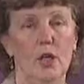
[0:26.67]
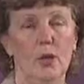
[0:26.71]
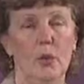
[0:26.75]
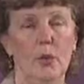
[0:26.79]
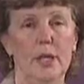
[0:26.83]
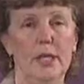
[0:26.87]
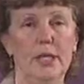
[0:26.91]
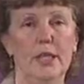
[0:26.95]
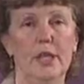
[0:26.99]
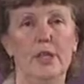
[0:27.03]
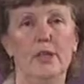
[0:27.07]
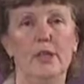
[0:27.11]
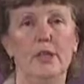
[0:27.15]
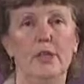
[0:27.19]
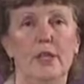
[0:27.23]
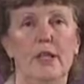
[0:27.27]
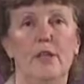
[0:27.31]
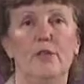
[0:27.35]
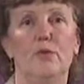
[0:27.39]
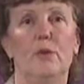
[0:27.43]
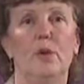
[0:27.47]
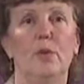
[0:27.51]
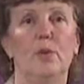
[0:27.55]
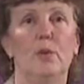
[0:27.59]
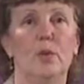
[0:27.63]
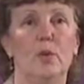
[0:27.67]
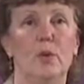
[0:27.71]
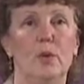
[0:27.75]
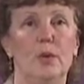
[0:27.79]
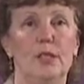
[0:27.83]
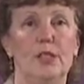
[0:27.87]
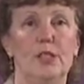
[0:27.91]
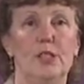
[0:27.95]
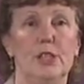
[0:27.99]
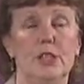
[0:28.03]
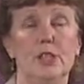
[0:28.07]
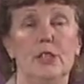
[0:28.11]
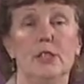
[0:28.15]
we knew that if we were
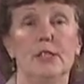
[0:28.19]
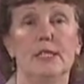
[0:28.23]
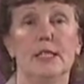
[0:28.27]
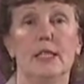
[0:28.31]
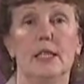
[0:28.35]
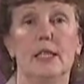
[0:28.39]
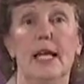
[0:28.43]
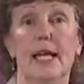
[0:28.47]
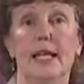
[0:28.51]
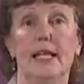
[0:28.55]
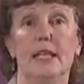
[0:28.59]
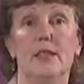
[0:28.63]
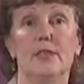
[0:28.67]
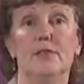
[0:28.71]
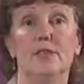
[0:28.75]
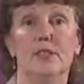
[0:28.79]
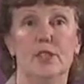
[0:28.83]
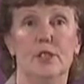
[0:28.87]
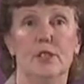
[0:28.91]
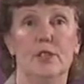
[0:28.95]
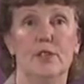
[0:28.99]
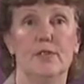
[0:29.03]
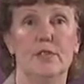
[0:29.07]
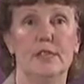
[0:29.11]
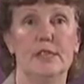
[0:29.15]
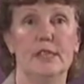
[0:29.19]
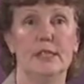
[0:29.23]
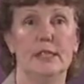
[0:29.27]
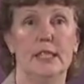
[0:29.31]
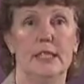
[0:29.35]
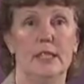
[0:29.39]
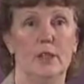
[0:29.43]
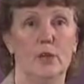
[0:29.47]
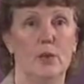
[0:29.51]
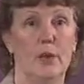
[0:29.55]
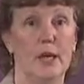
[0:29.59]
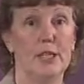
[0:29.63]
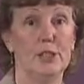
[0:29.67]
going to use a length of service
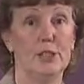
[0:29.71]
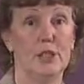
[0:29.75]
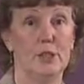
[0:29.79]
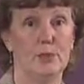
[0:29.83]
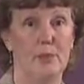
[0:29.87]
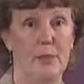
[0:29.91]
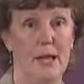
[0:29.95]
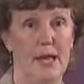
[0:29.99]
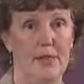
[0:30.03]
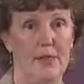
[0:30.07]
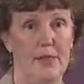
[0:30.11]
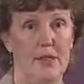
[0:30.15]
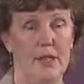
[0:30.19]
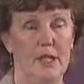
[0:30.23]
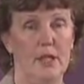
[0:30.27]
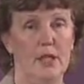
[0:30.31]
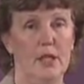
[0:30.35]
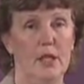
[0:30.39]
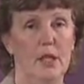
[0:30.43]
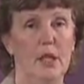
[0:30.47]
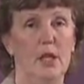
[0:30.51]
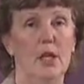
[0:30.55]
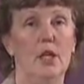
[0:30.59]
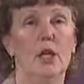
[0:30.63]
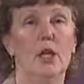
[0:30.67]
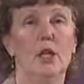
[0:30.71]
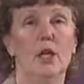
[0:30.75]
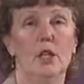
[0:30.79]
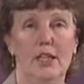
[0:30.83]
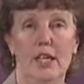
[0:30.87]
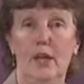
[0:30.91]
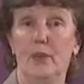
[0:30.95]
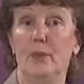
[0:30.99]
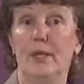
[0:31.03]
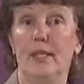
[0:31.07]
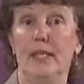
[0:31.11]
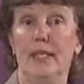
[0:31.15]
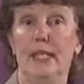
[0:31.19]
integration method,
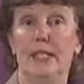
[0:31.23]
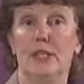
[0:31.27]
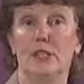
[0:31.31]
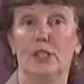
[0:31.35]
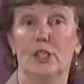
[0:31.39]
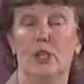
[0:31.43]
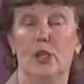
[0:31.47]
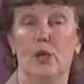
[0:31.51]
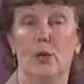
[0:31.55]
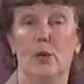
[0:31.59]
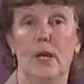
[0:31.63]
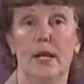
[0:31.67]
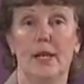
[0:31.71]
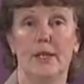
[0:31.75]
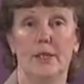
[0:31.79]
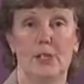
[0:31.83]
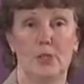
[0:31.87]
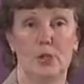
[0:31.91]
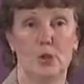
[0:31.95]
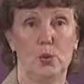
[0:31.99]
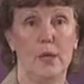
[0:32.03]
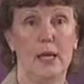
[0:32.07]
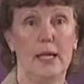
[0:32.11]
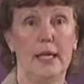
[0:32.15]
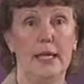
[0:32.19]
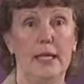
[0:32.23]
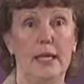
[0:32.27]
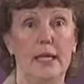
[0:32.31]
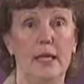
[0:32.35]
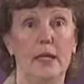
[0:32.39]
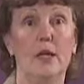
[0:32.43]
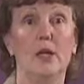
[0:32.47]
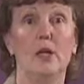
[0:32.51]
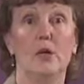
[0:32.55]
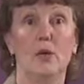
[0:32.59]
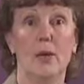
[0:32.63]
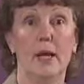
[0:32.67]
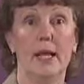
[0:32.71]
that we needed to correct the
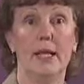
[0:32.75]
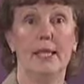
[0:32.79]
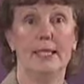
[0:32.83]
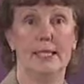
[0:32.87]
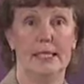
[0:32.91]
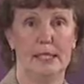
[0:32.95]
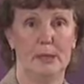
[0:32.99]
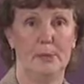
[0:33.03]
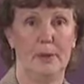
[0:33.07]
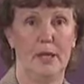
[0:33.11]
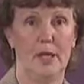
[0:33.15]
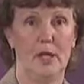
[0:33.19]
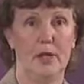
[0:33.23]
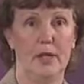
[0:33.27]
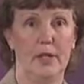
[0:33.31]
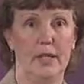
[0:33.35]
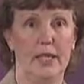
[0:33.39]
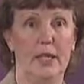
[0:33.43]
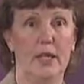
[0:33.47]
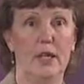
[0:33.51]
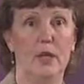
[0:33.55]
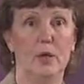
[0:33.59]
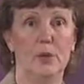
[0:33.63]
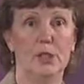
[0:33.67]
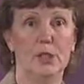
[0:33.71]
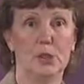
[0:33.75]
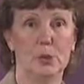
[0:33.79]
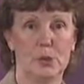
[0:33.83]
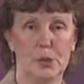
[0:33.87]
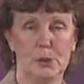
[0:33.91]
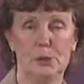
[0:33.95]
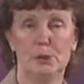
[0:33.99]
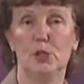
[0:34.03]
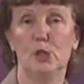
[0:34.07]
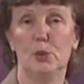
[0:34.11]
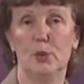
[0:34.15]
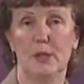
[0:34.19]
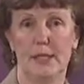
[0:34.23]
training credit disparity, which was
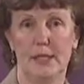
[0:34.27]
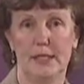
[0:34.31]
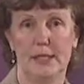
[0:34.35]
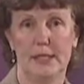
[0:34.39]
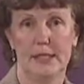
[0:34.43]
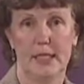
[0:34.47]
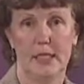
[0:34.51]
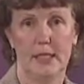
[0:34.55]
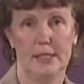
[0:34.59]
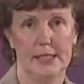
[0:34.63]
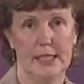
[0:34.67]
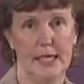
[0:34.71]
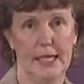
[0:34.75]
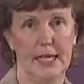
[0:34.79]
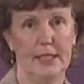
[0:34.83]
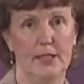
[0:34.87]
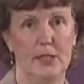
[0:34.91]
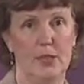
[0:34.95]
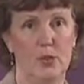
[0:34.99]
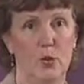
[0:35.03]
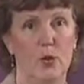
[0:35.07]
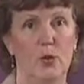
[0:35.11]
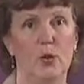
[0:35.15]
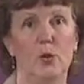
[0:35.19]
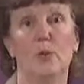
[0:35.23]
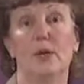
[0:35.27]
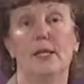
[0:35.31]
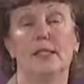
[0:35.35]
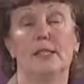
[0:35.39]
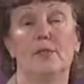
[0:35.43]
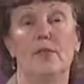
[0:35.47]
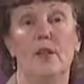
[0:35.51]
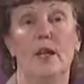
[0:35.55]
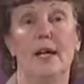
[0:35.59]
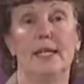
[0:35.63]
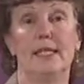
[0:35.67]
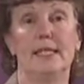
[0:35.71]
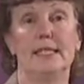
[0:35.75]
between the Delta and the Northwest
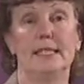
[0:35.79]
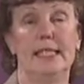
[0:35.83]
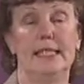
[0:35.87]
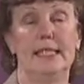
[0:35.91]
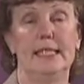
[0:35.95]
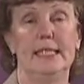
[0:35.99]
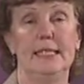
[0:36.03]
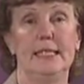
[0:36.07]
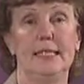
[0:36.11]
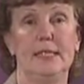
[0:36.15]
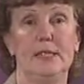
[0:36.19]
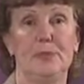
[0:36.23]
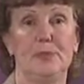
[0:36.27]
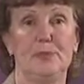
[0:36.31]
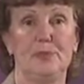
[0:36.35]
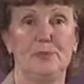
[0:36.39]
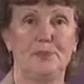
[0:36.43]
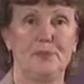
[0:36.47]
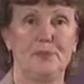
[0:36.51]
flight attendants.